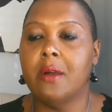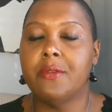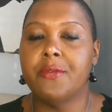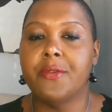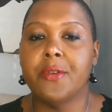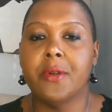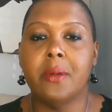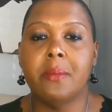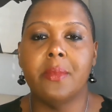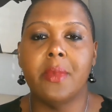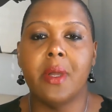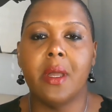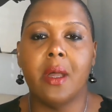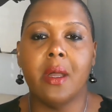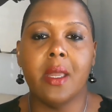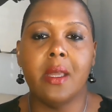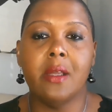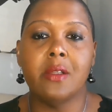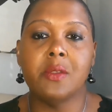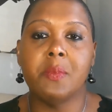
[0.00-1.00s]
from
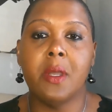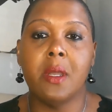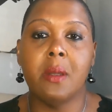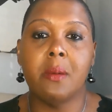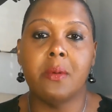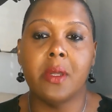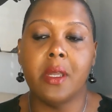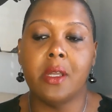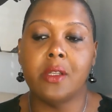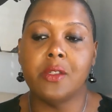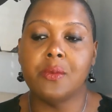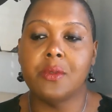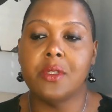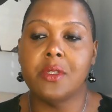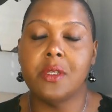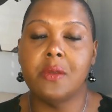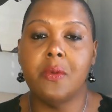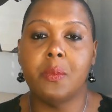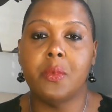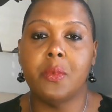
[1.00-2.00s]
accounts payable, accounts
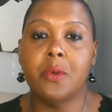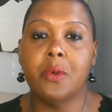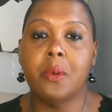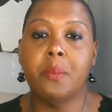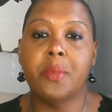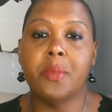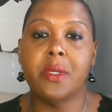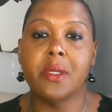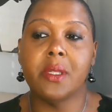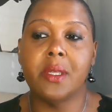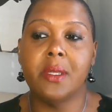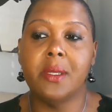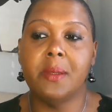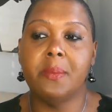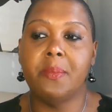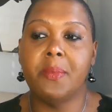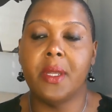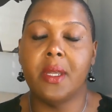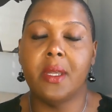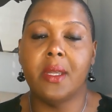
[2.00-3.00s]
receivable,
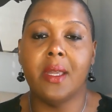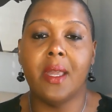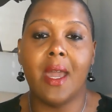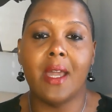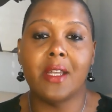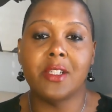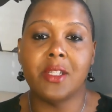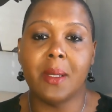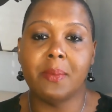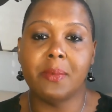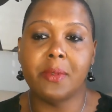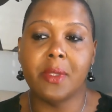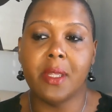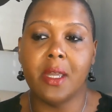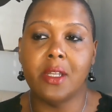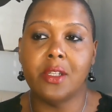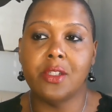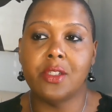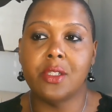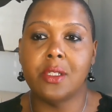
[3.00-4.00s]
bookkeeping, cash
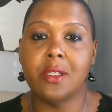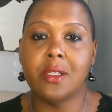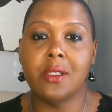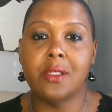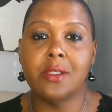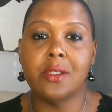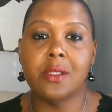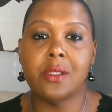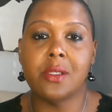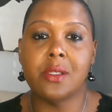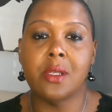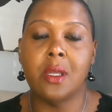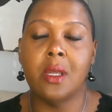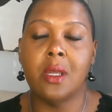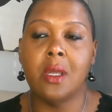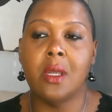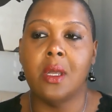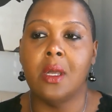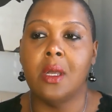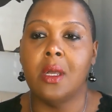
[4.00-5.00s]
applications.
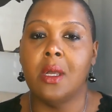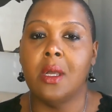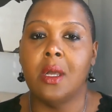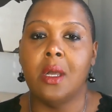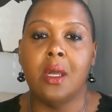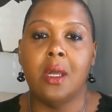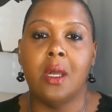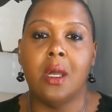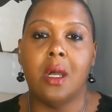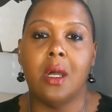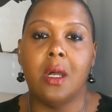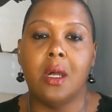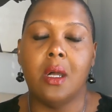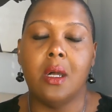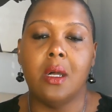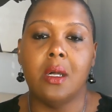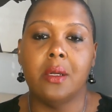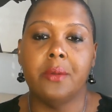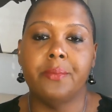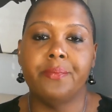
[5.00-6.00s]

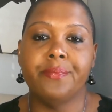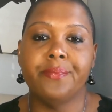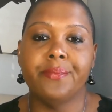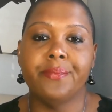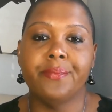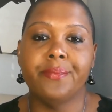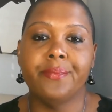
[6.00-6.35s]
I